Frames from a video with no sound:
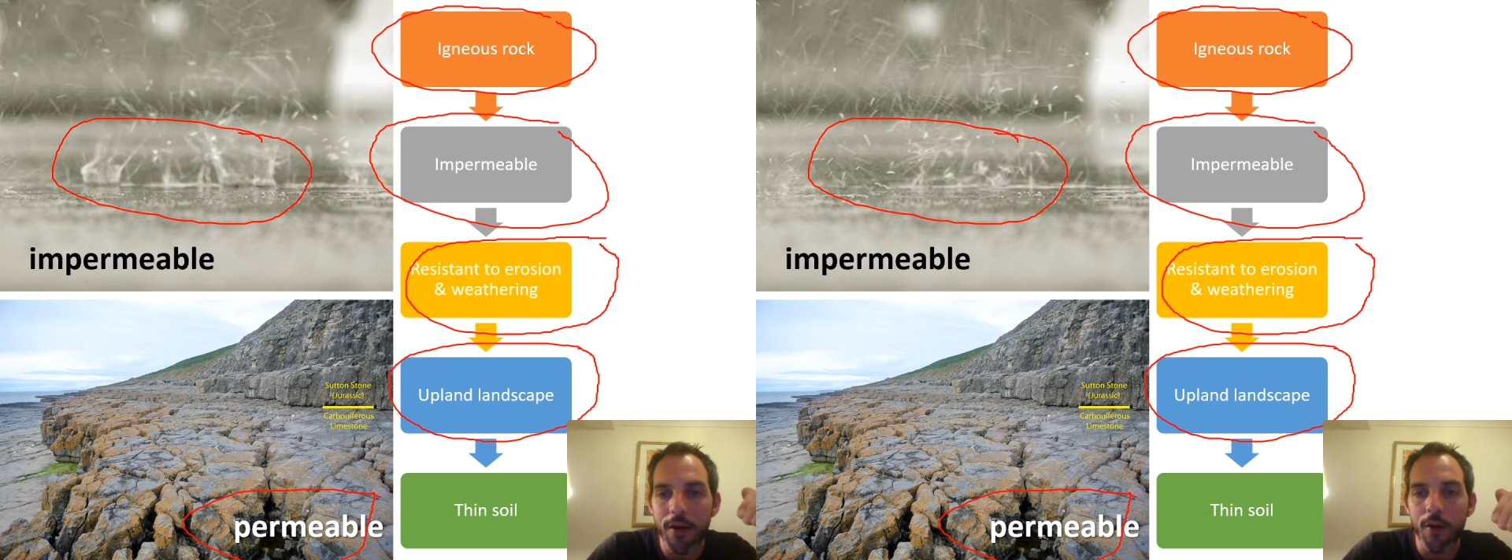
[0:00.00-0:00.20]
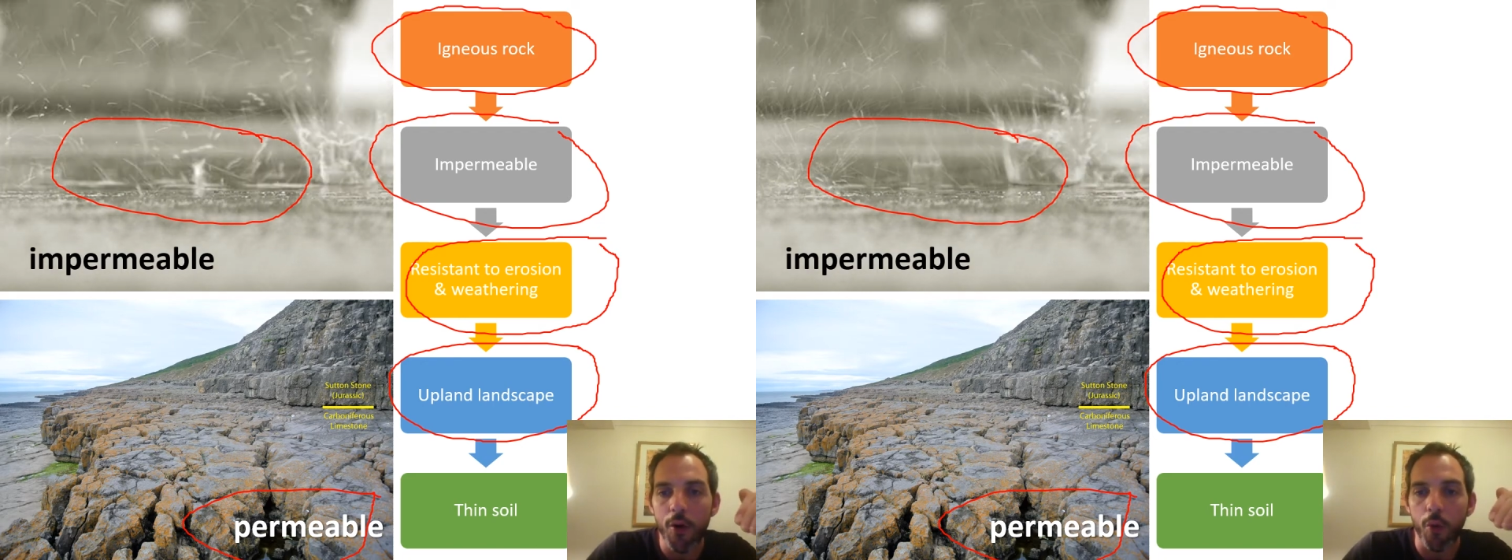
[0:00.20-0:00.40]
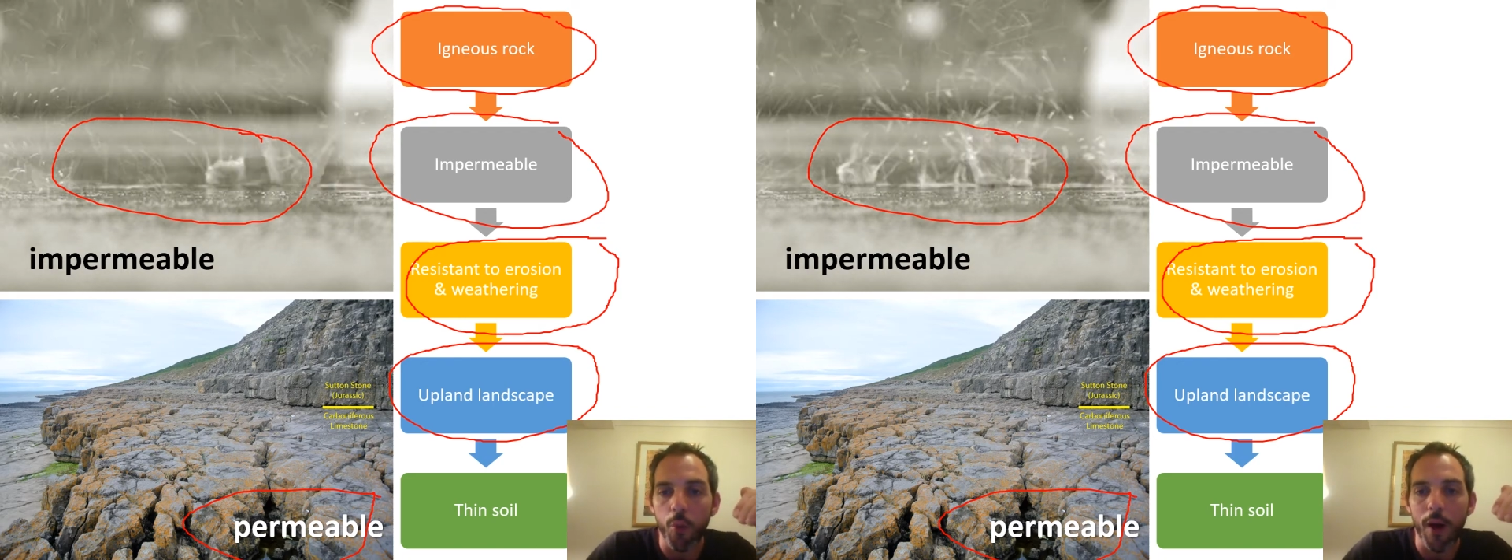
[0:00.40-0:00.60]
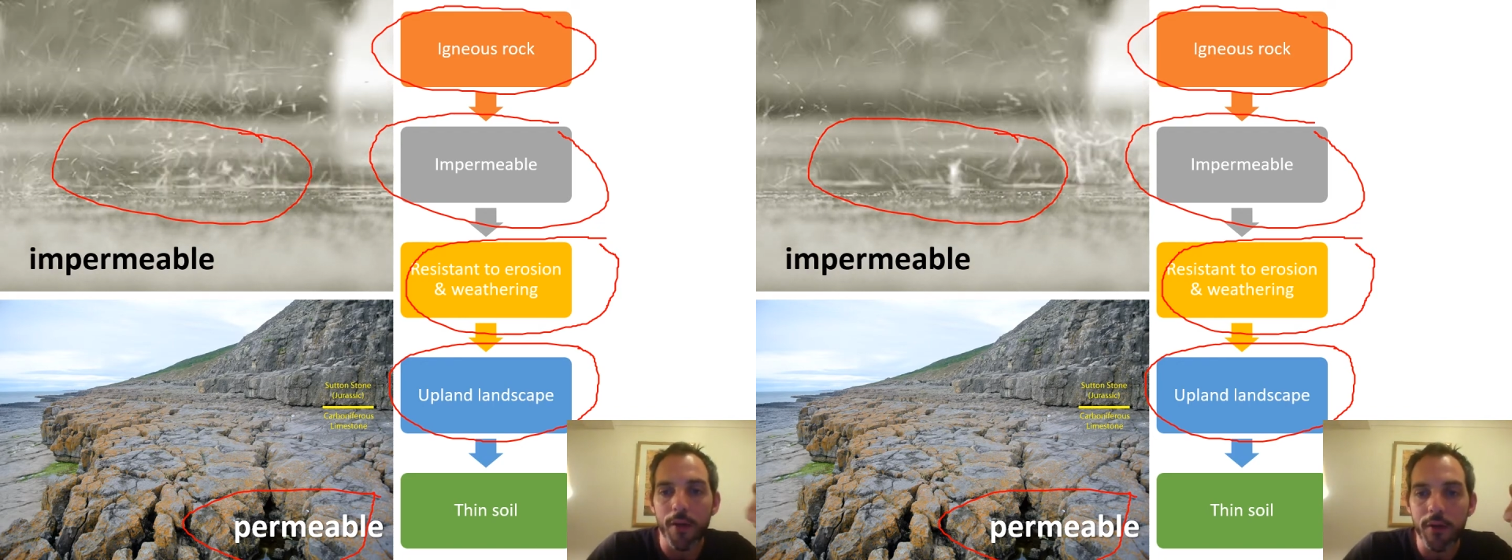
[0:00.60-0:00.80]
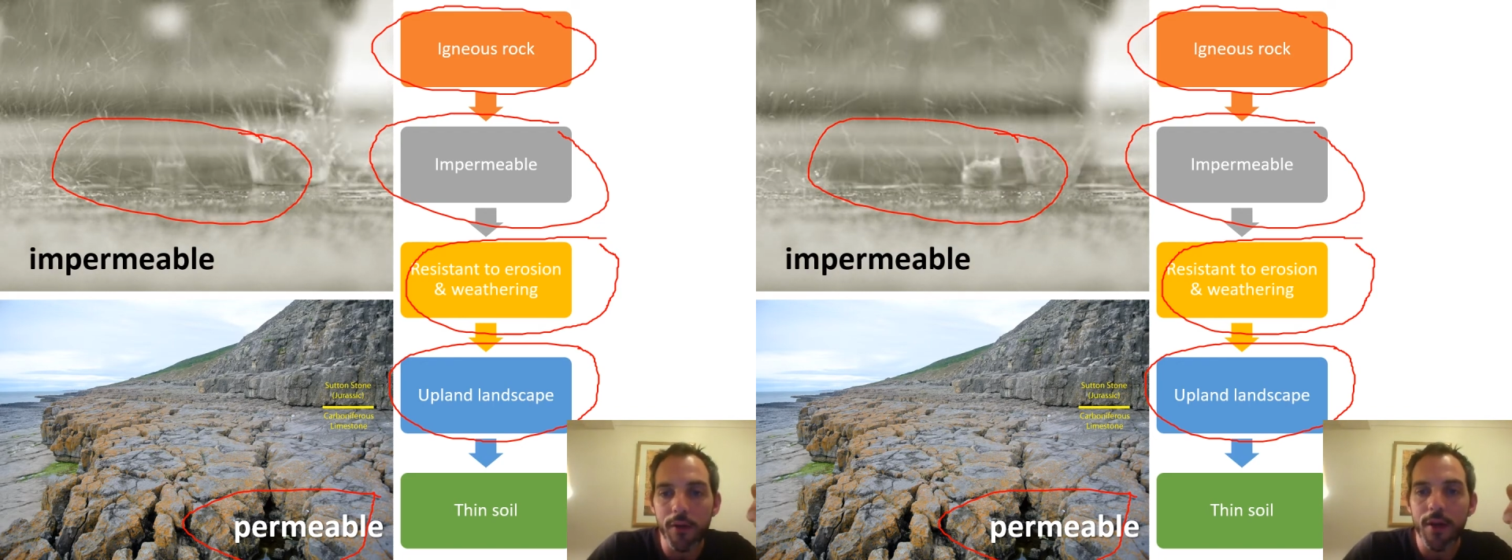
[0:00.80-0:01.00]
or
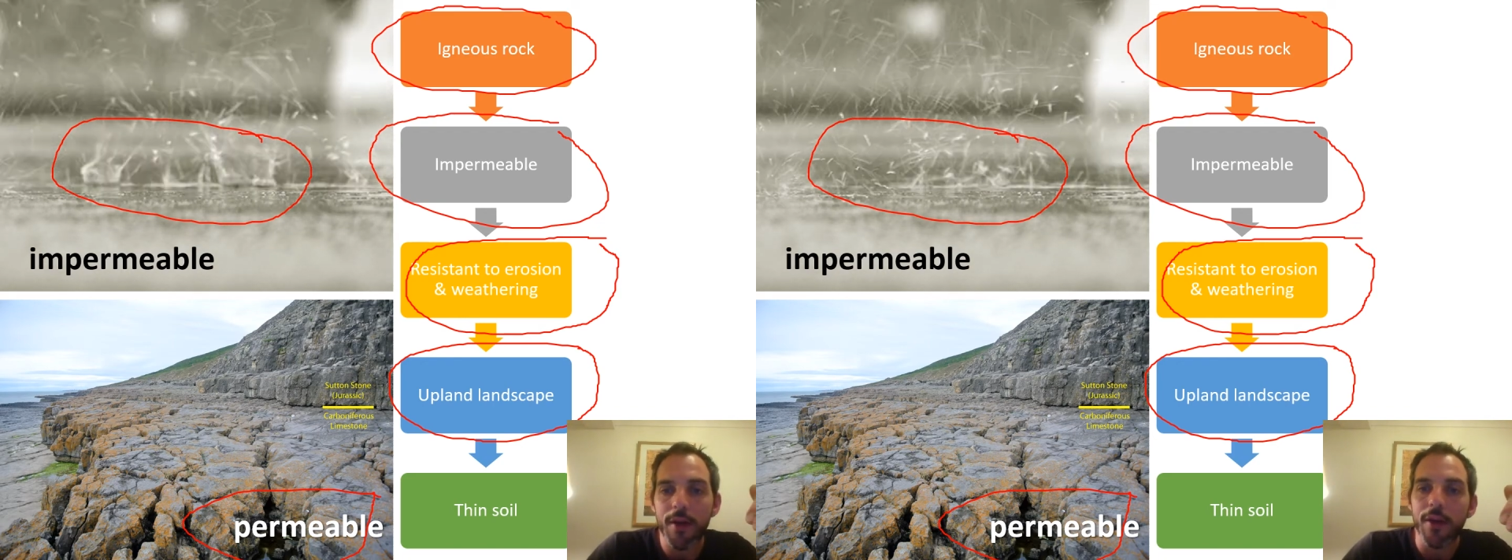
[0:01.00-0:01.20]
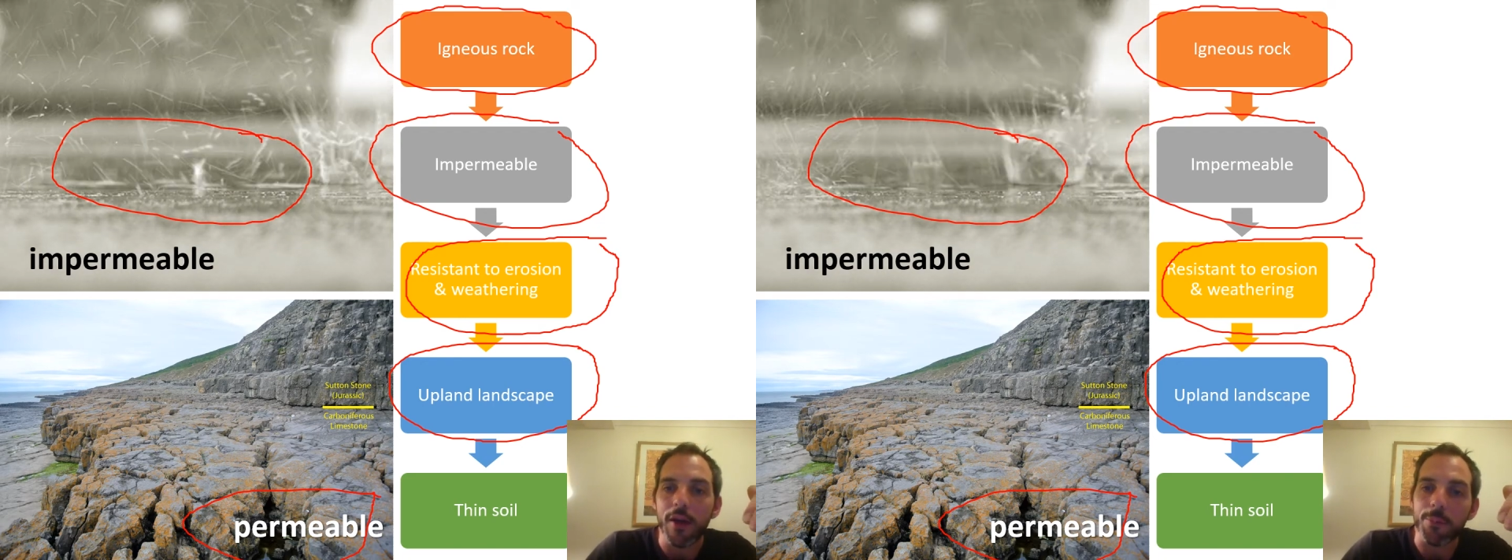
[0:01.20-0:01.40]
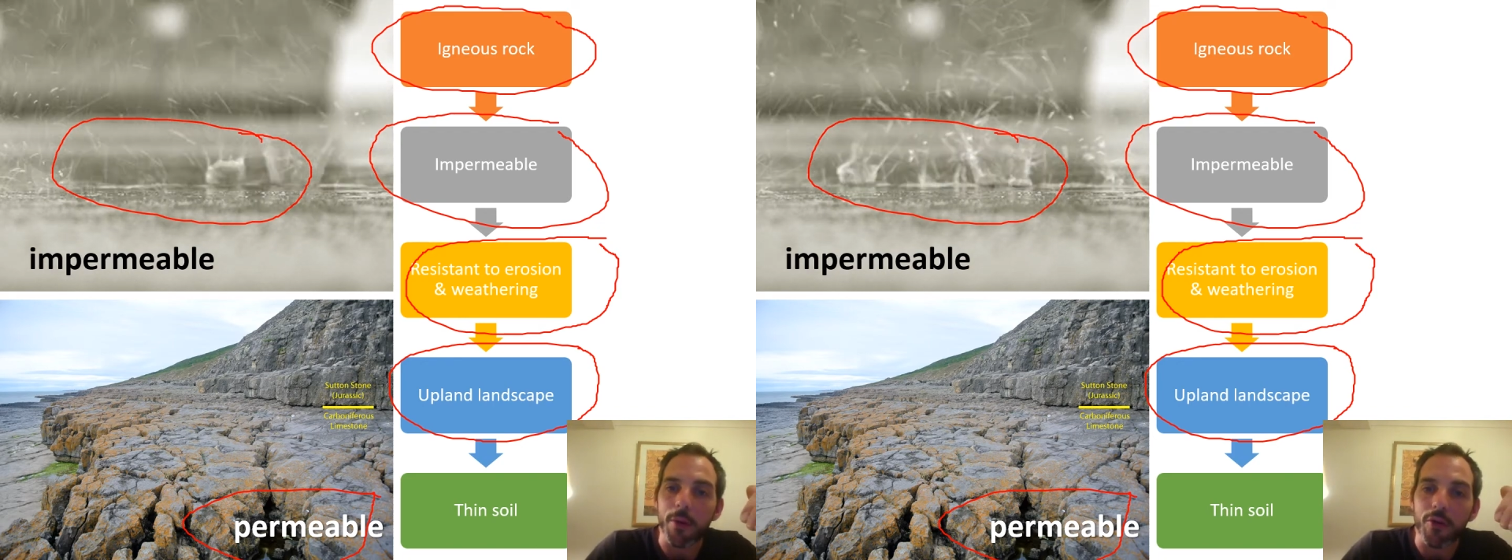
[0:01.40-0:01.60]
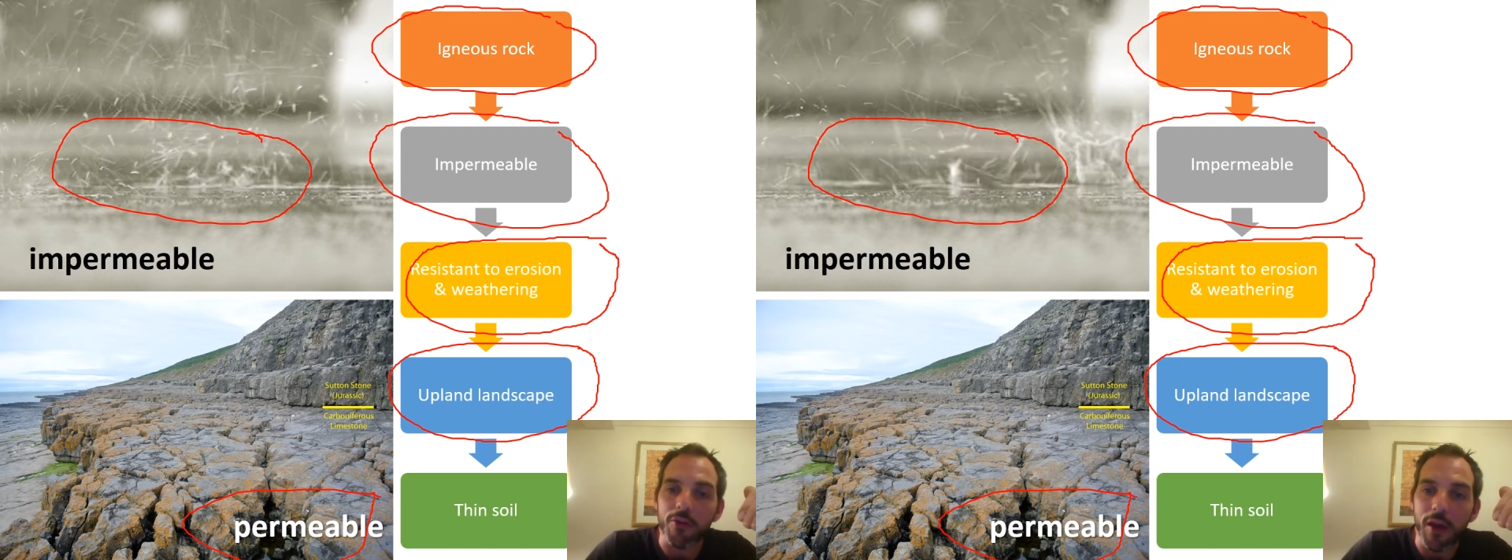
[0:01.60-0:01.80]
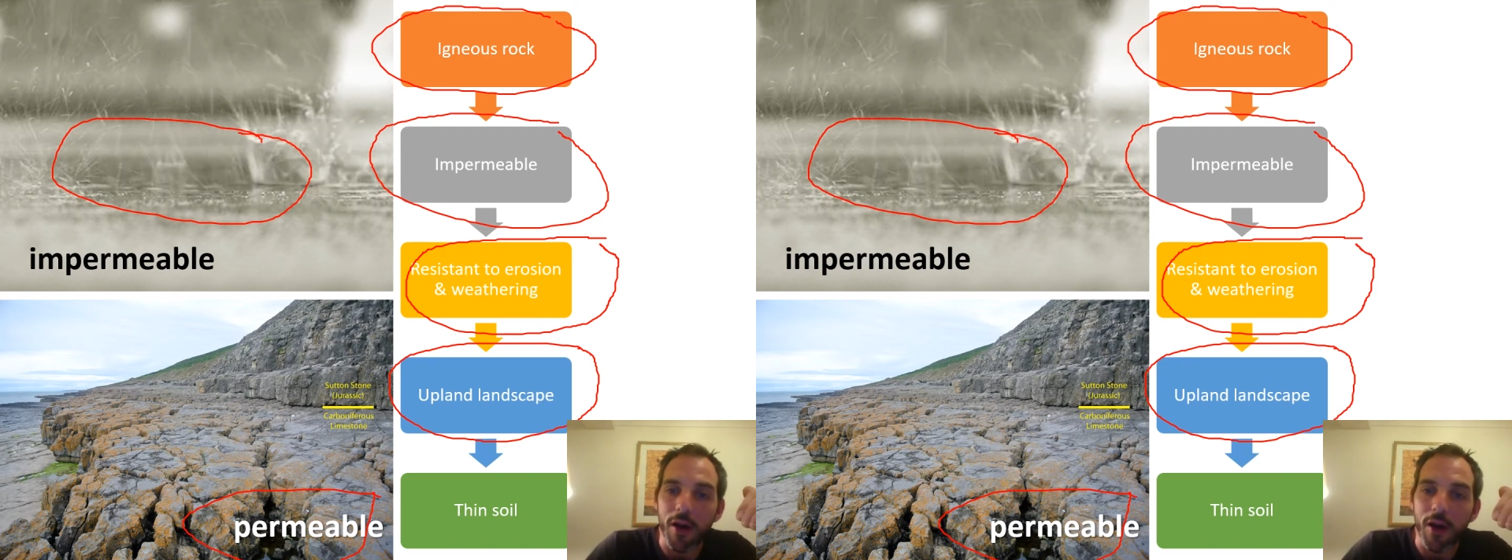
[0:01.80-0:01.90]
weathered is because they